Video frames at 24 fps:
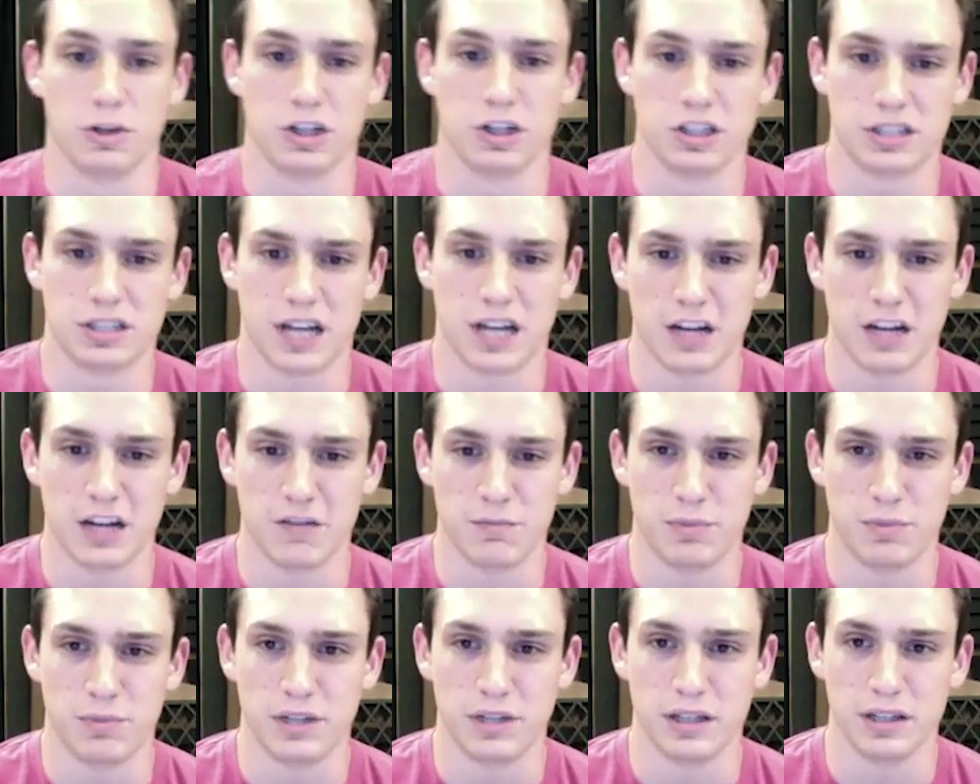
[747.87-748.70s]
It's kind of
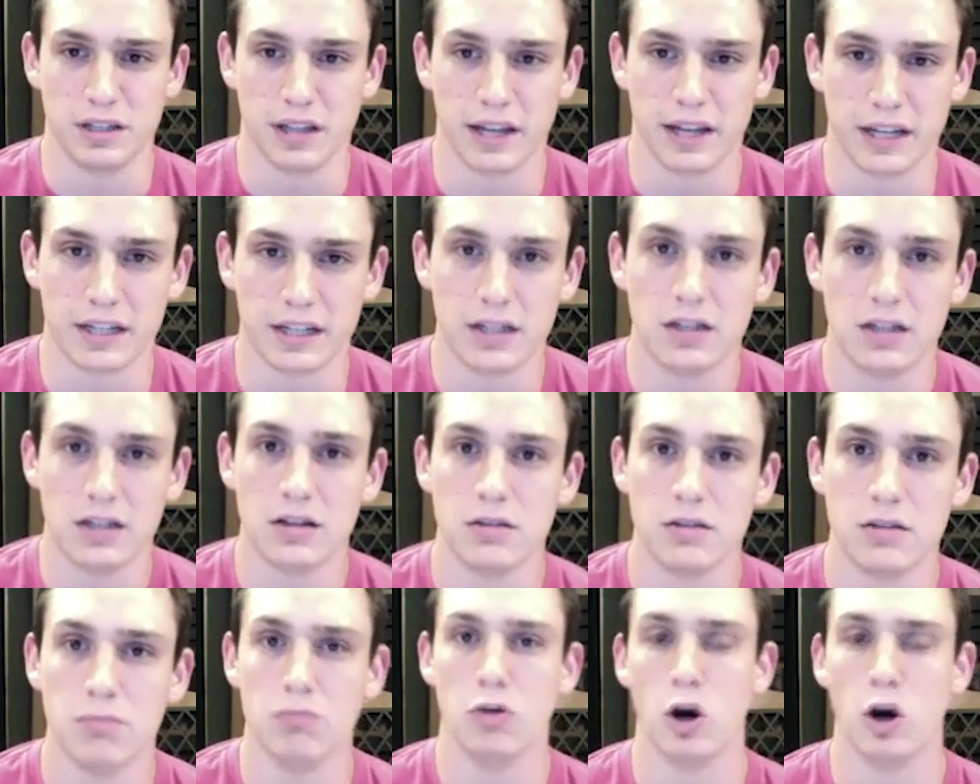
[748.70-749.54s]
been like
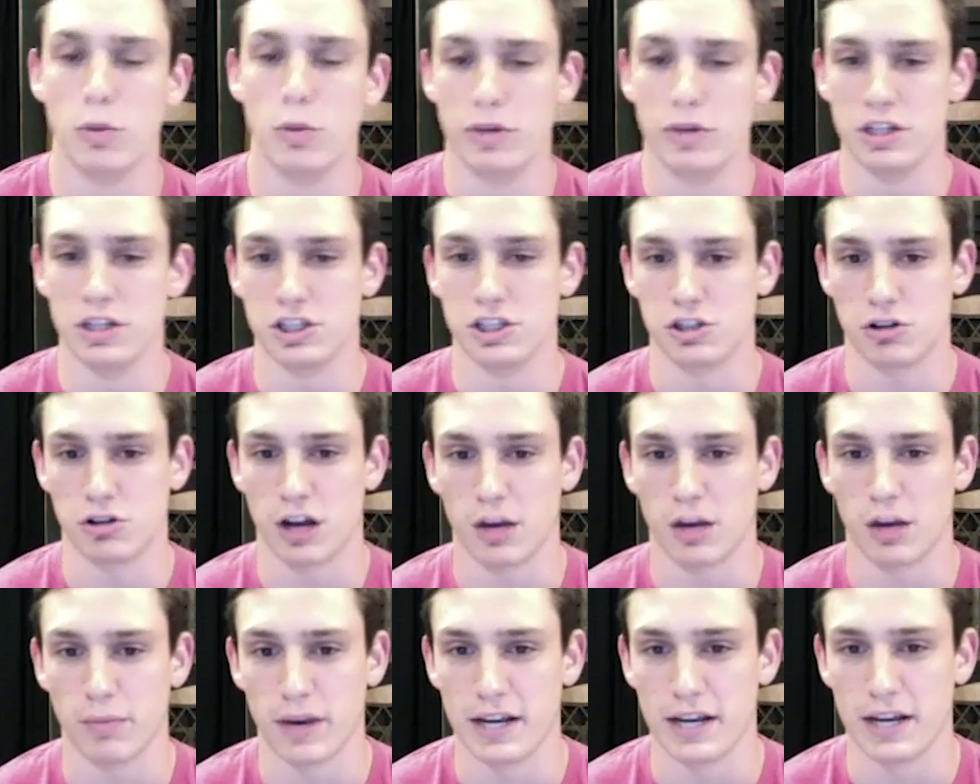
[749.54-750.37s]
moments
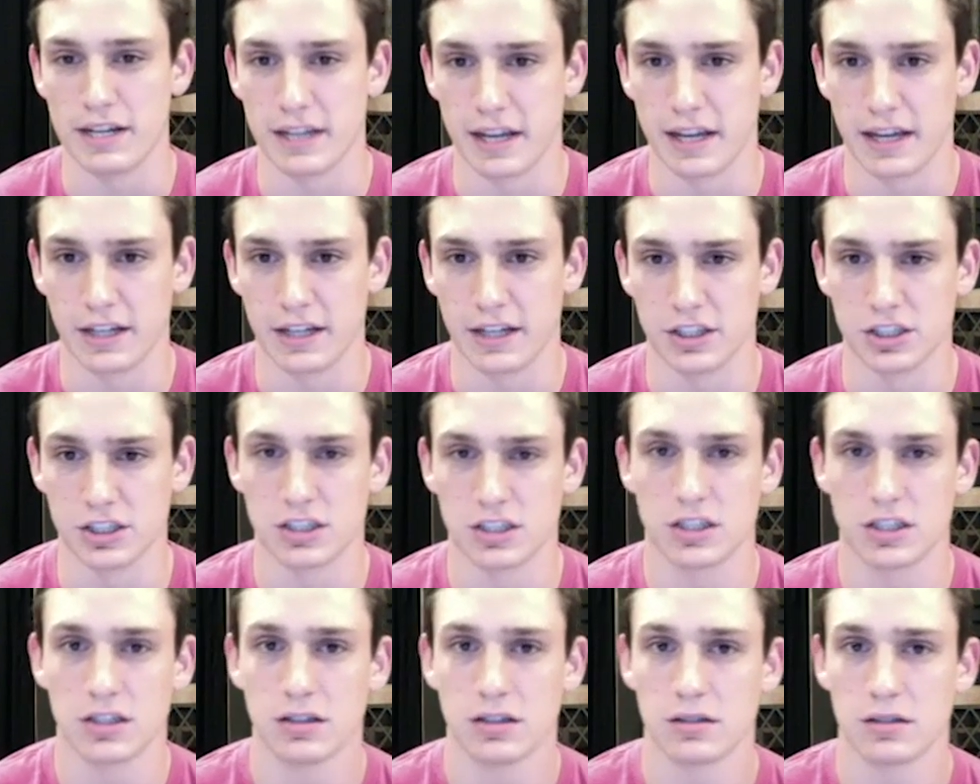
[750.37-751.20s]
throughout my day, just
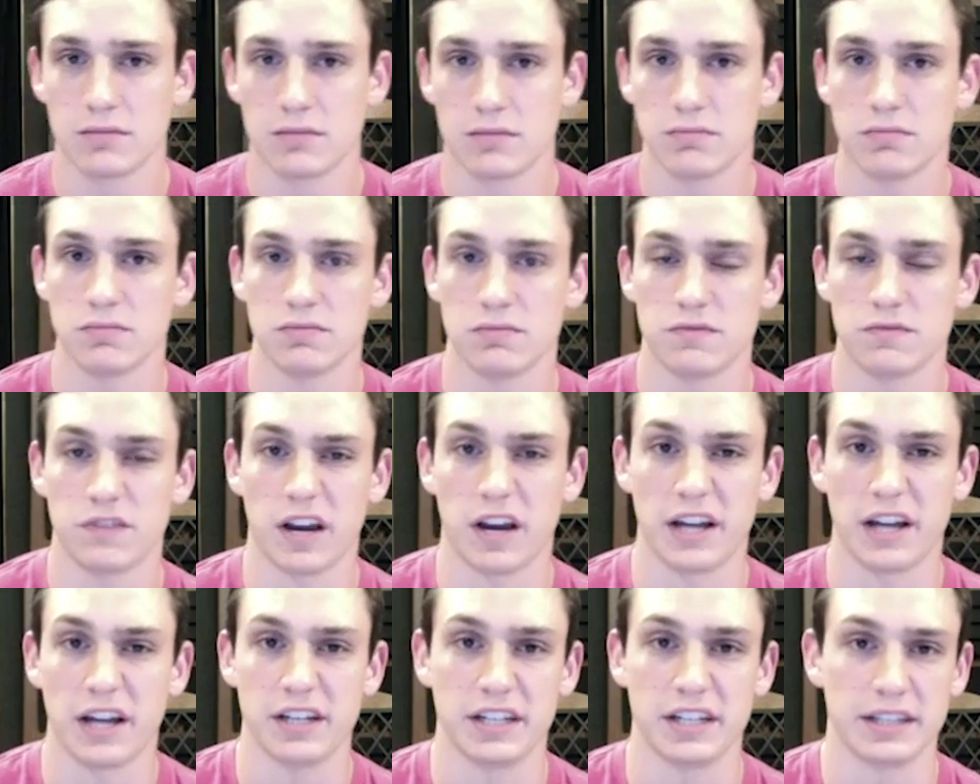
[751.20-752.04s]

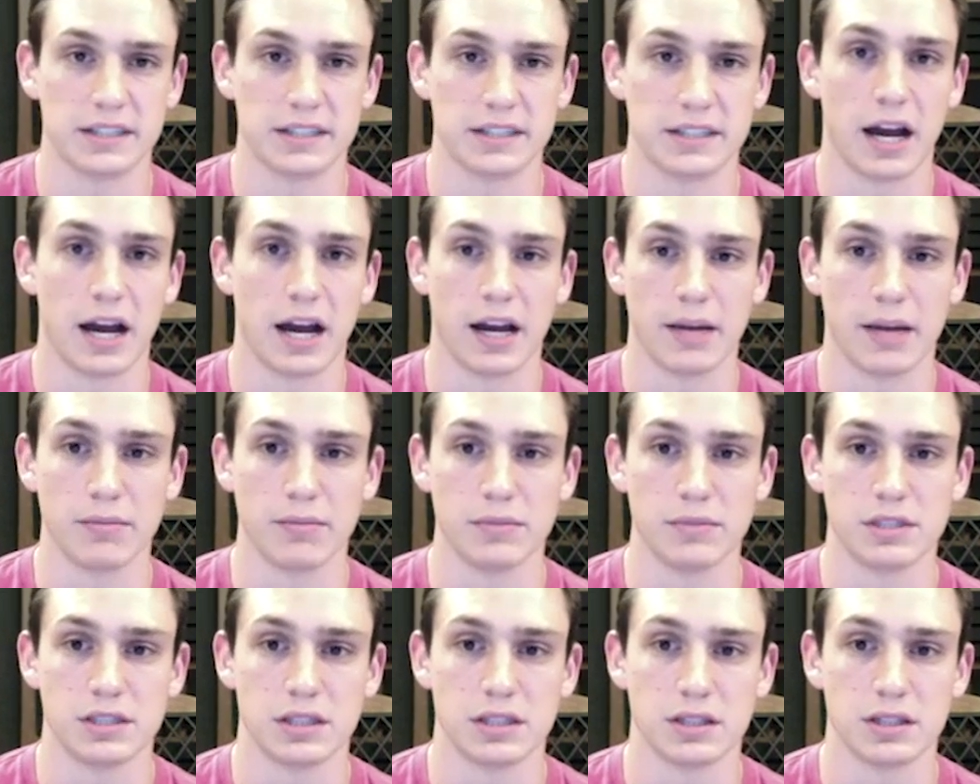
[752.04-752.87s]
finding
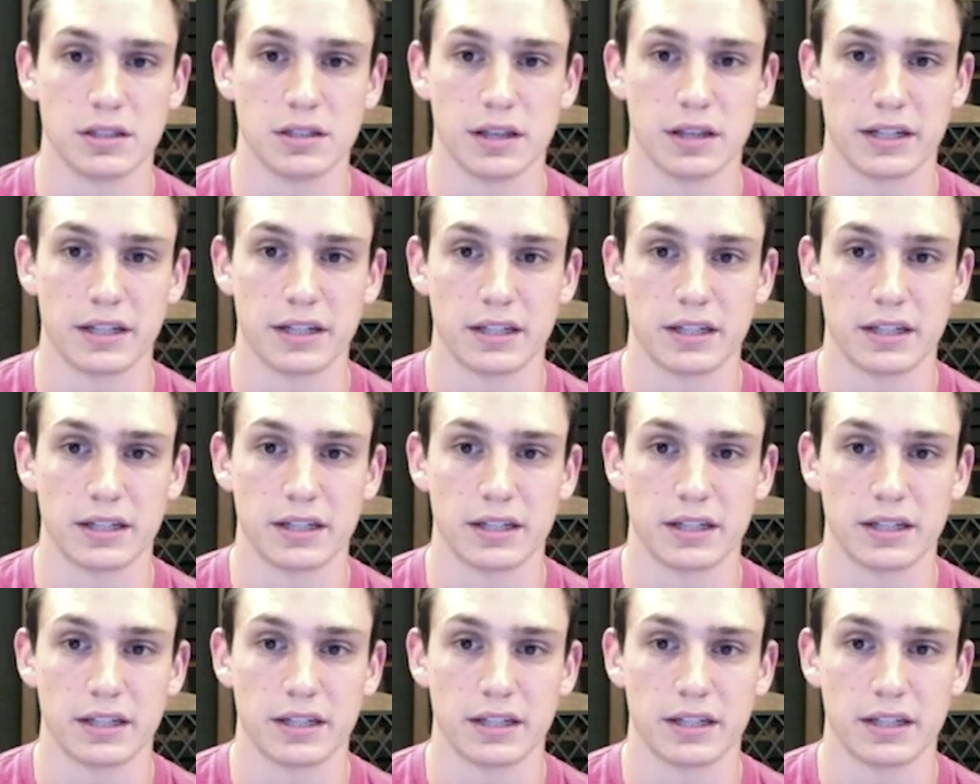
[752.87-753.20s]
times to like